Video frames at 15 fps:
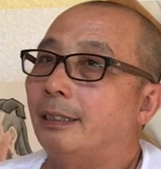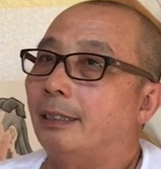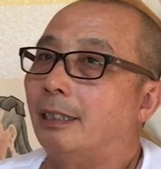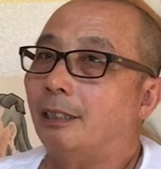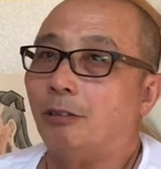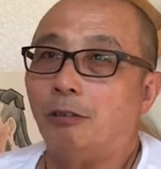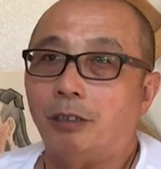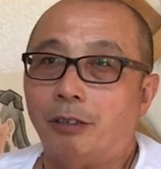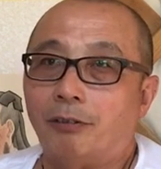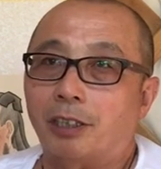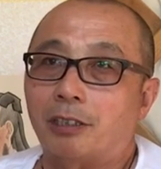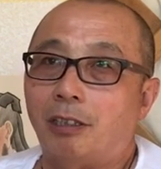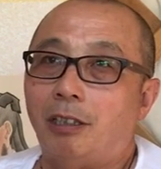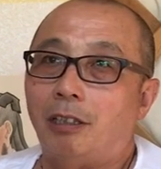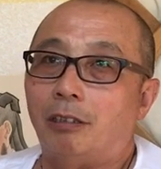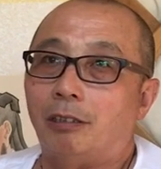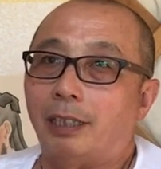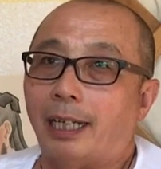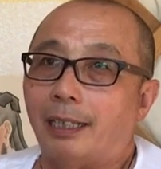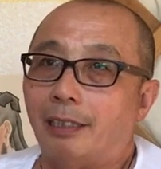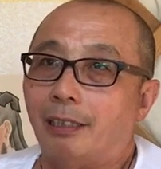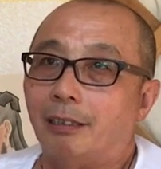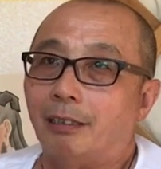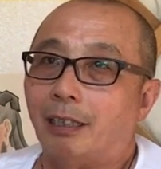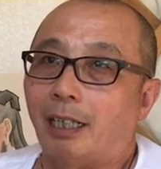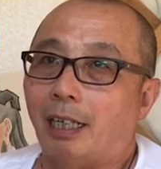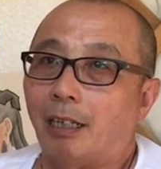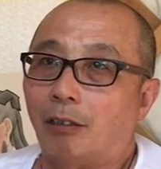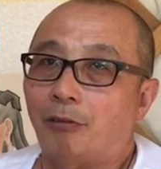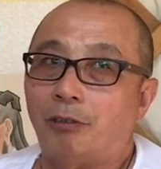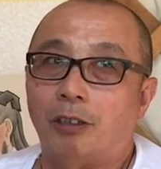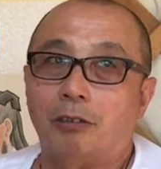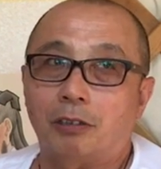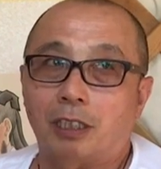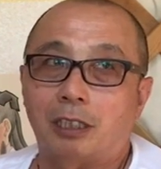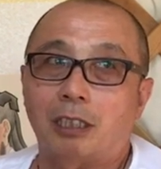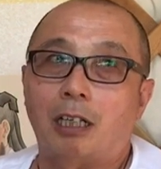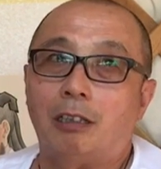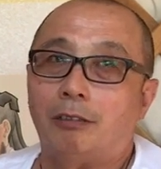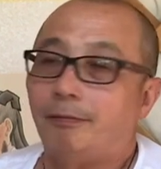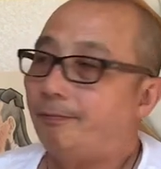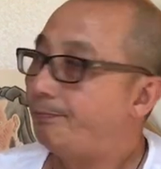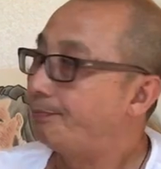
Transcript: the universal law and follow the Tao.